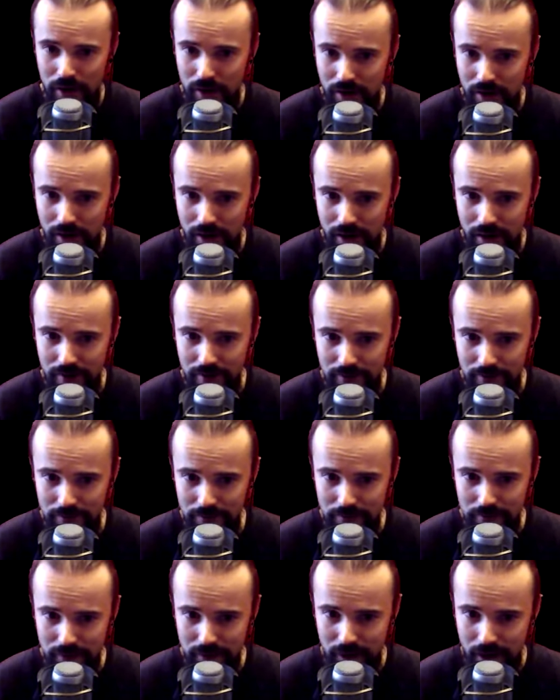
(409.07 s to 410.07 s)
are
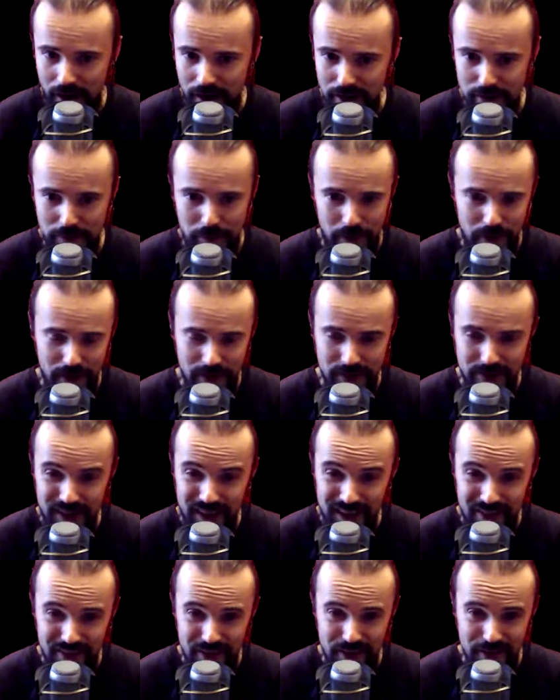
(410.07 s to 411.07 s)
guides by
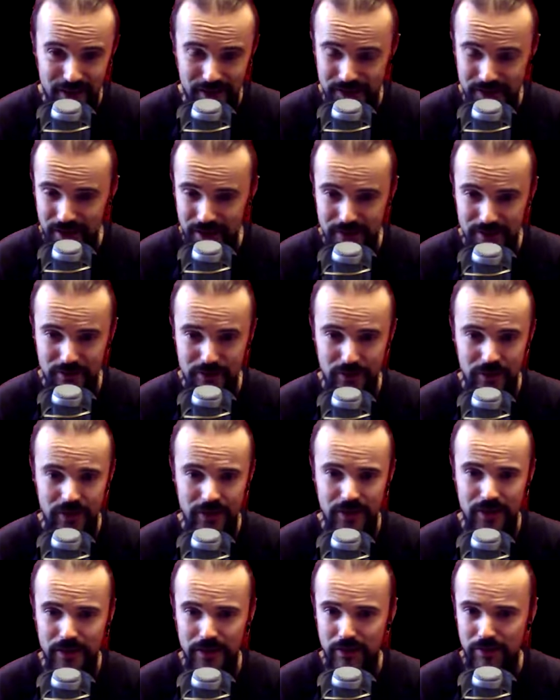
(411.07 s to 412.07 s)
Octavian. He doesn't really
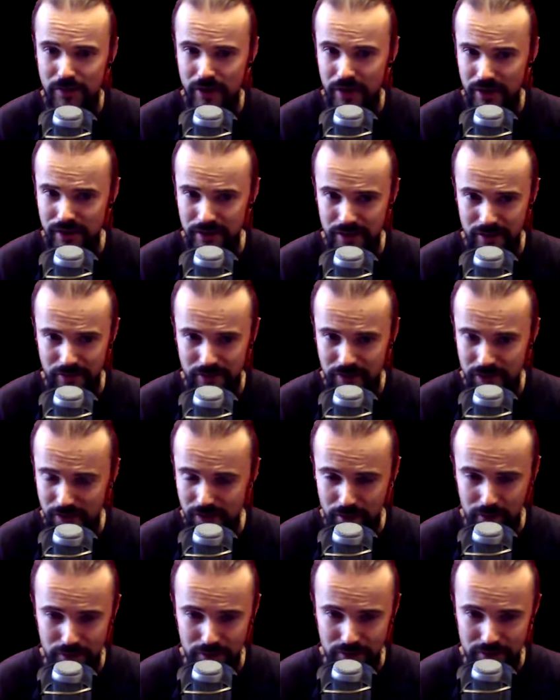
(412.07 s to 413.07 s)
deliver
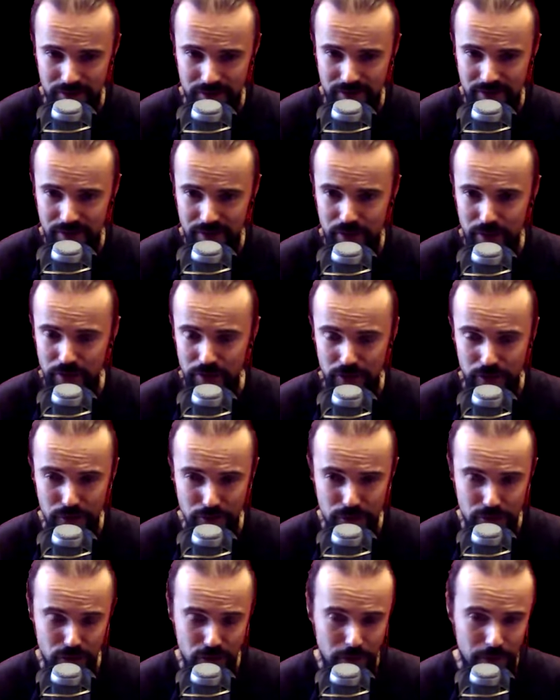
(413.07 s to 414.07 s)
anything on
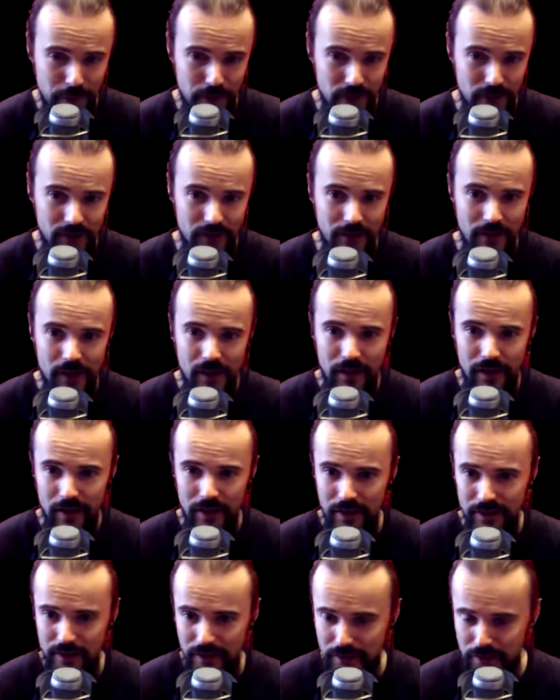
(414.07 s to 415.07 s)
YouTube.
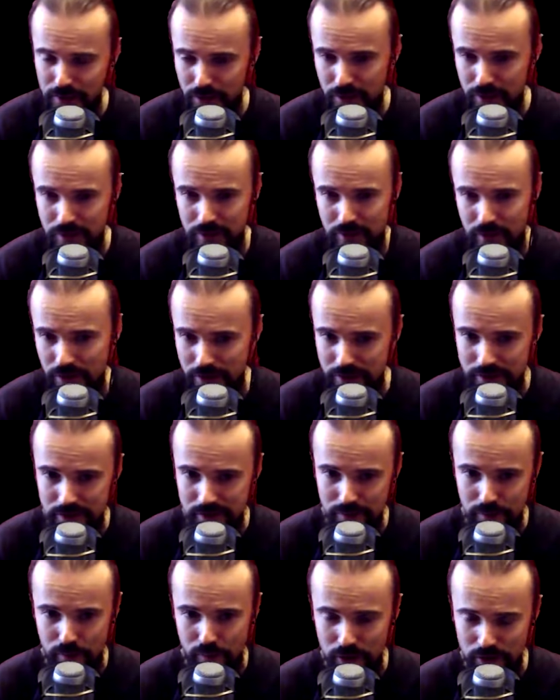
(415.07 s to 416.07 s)
And I don't really
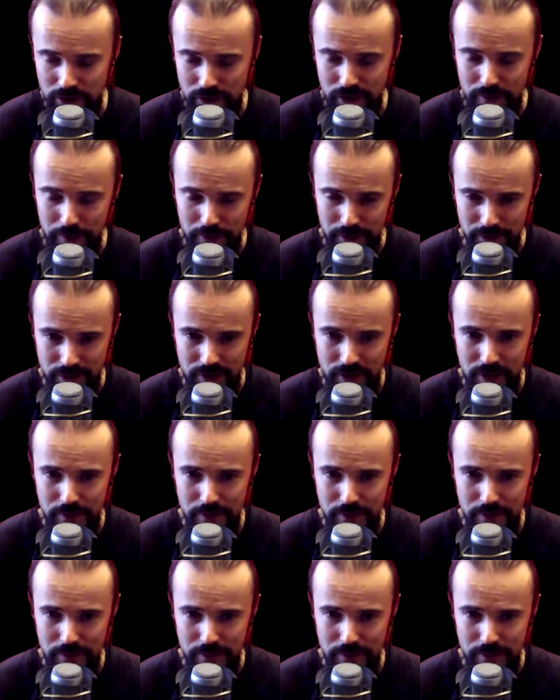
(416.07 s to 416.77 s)
watch him on stream.